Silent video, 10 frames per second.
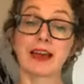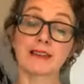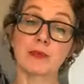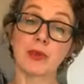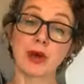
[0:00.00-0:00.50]

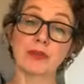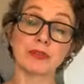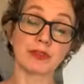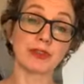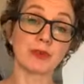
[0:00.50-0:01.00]
as
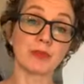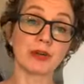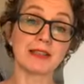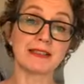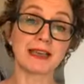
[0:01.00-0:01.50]
opposed to
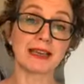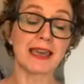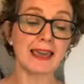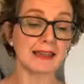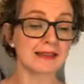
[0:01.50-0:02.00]
printing
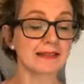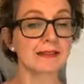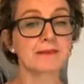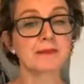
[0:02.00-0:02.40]
inks.